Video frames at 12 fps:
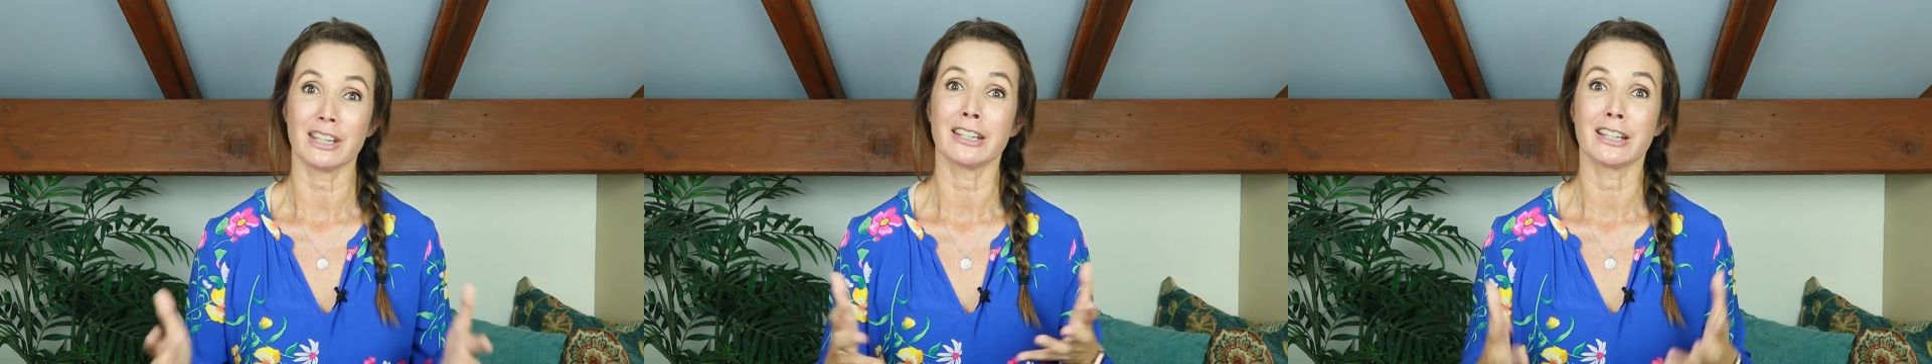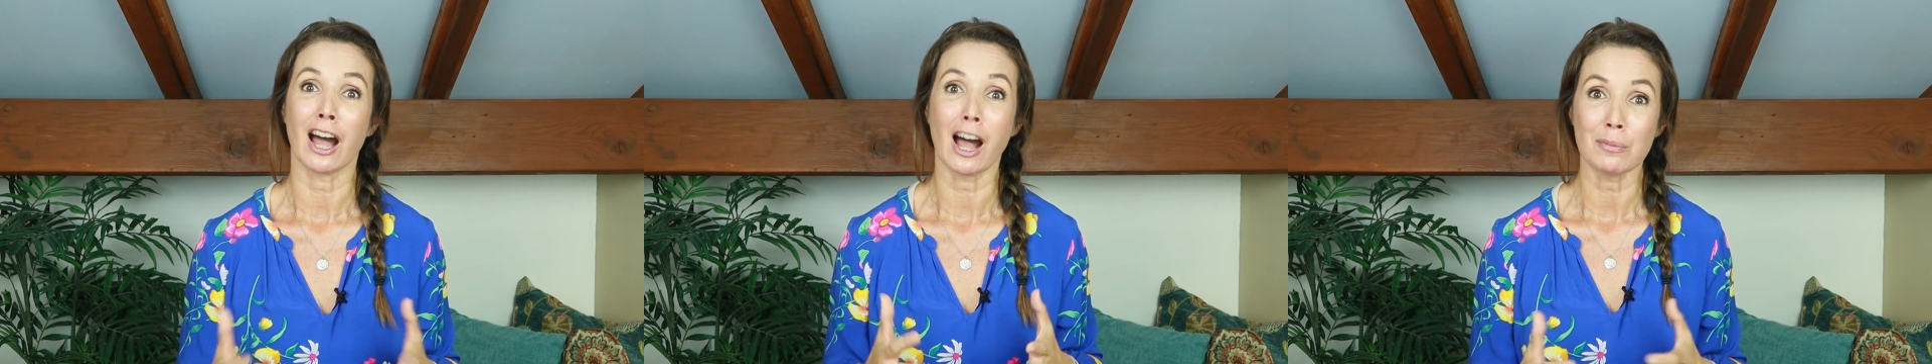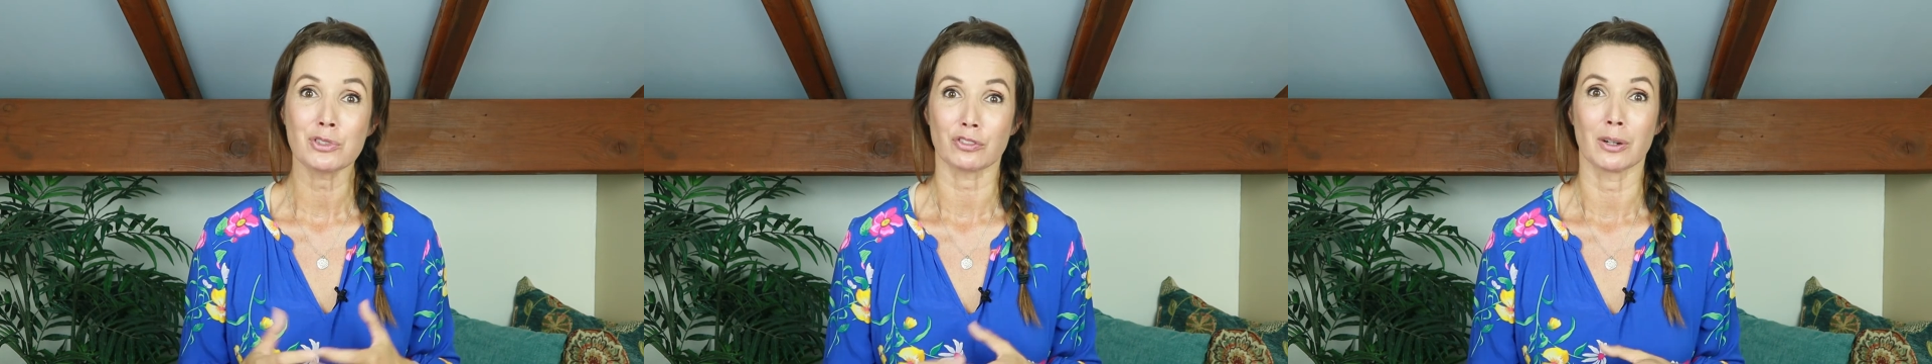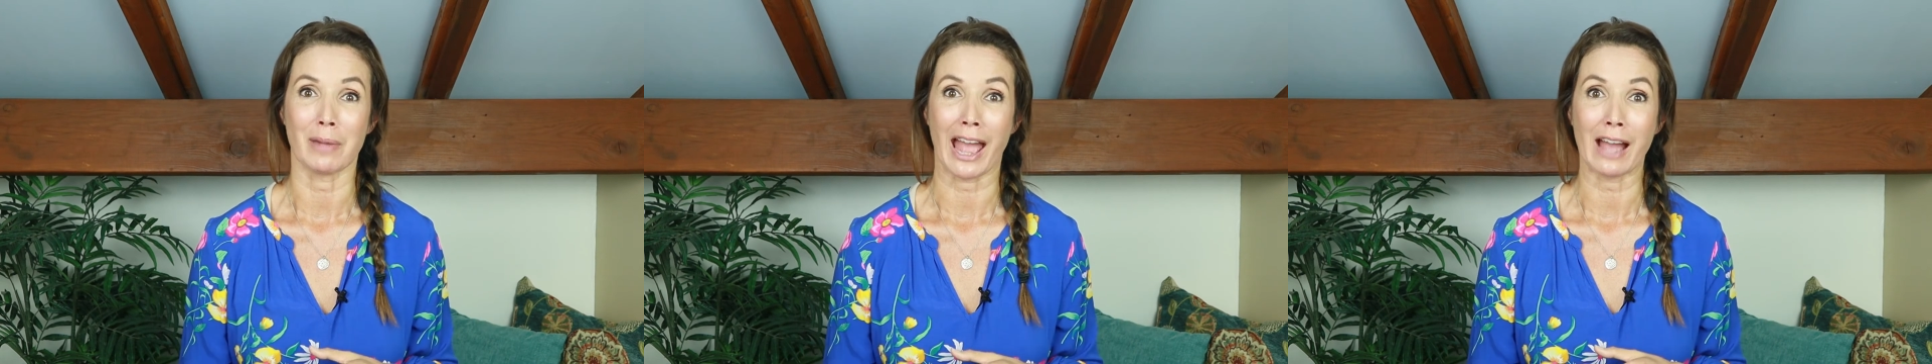it comes
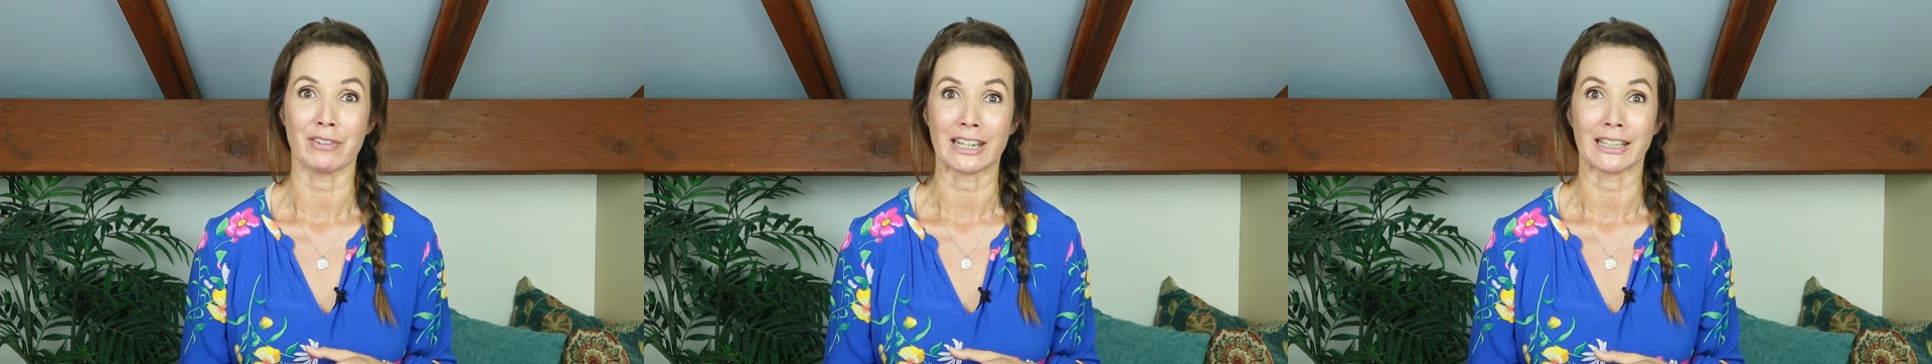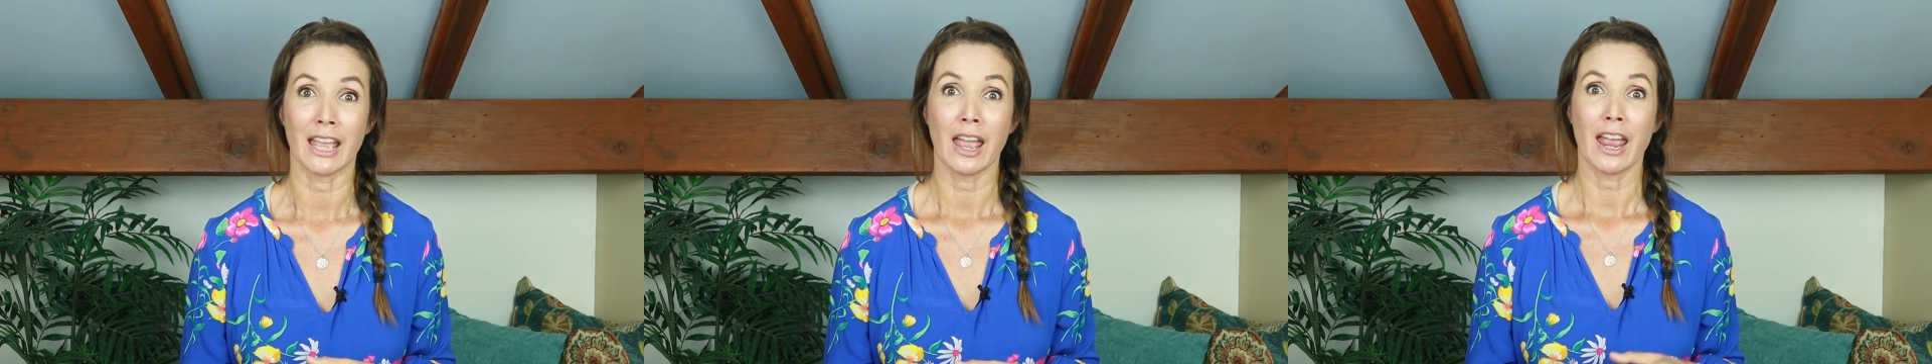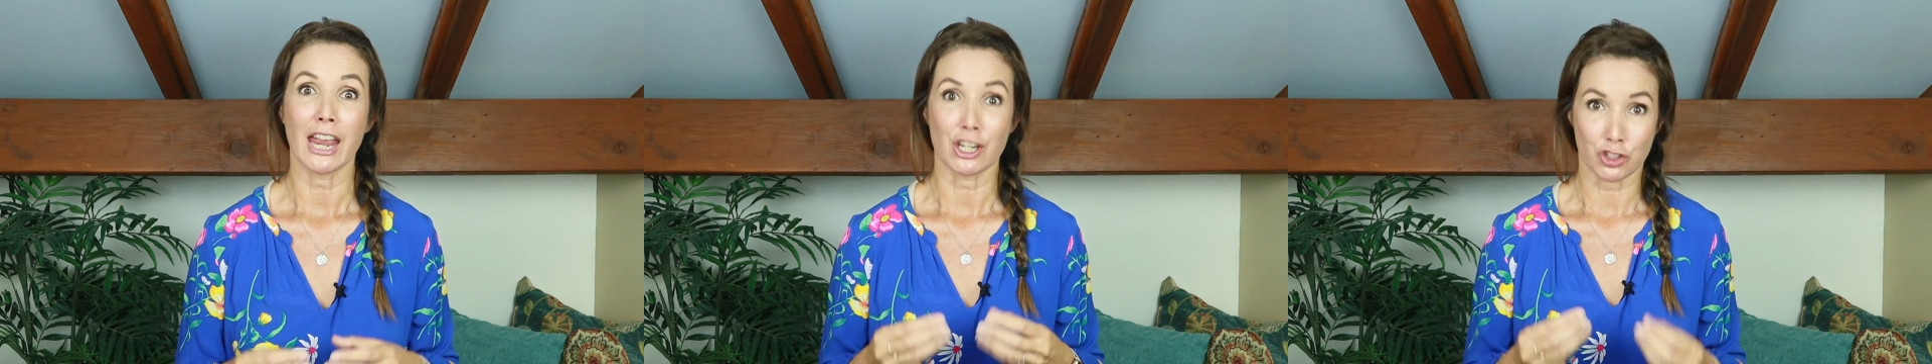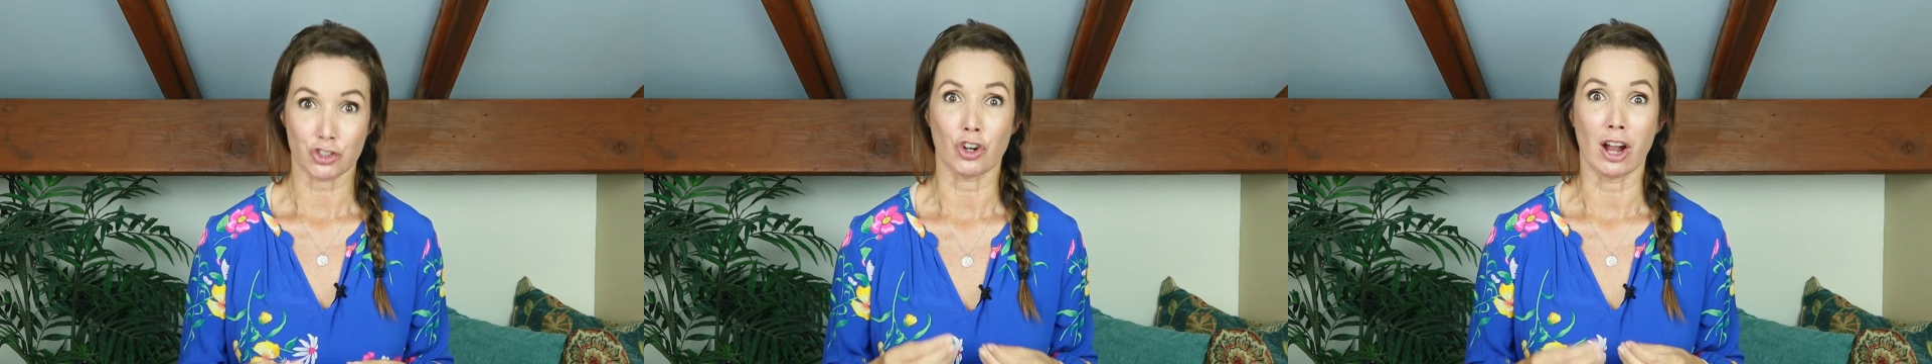from having a
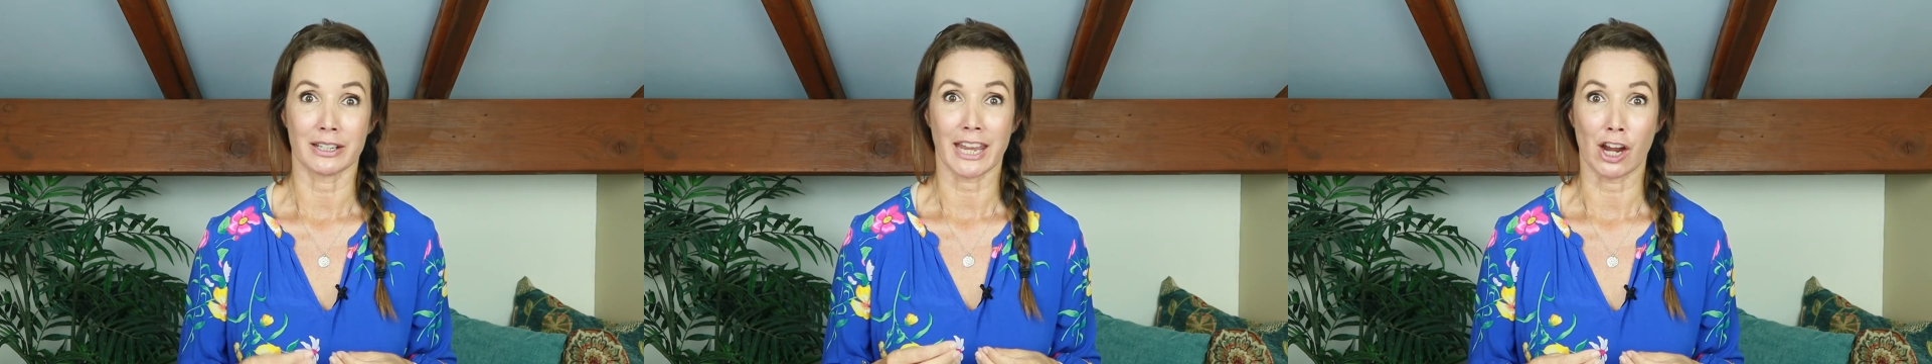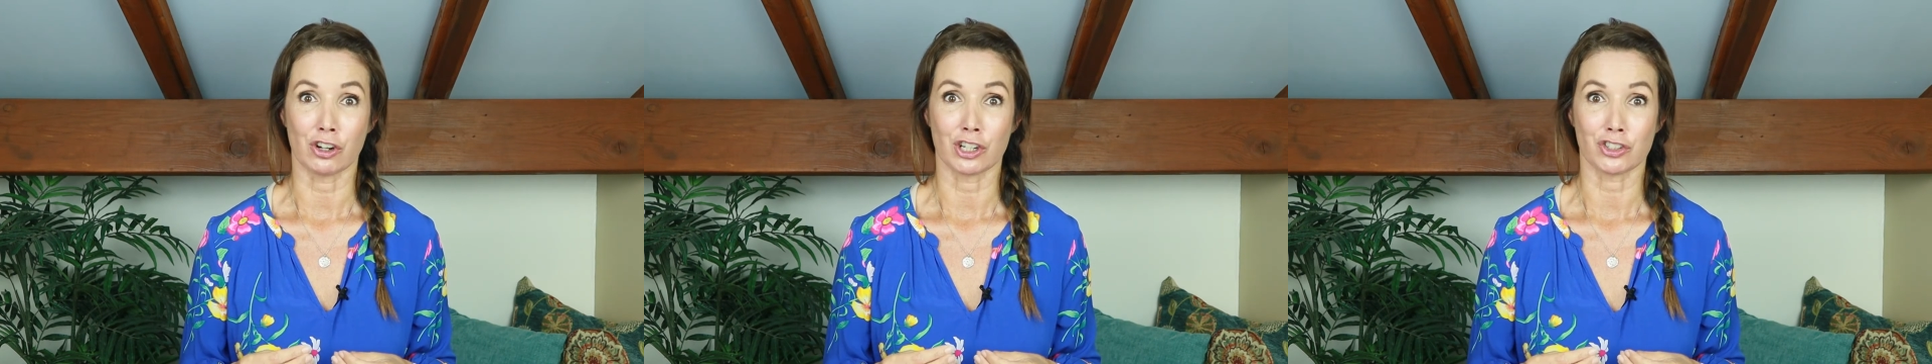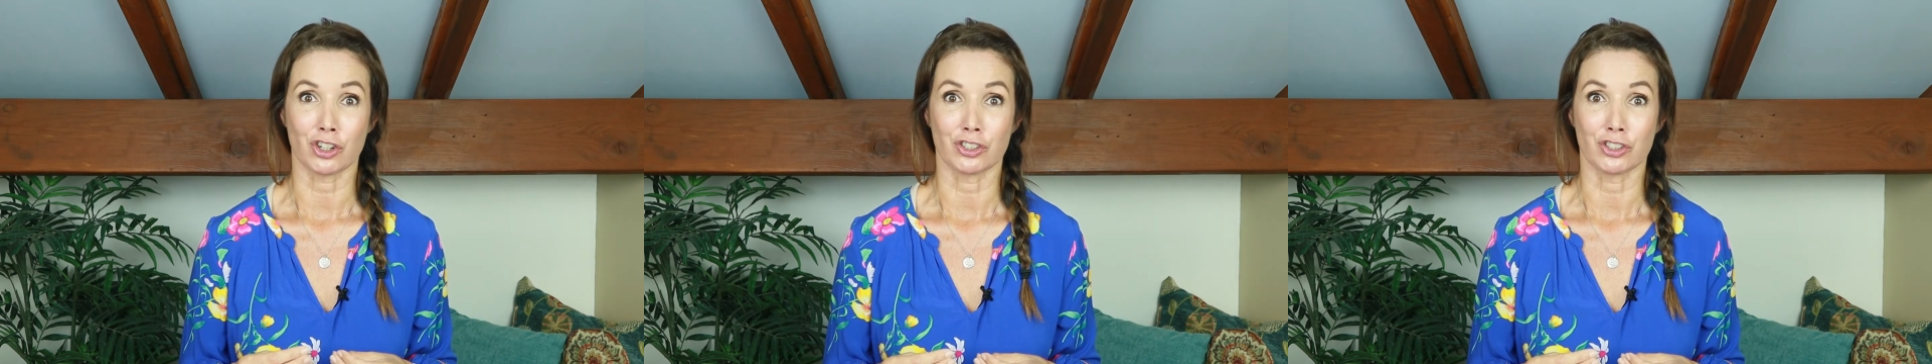strong character,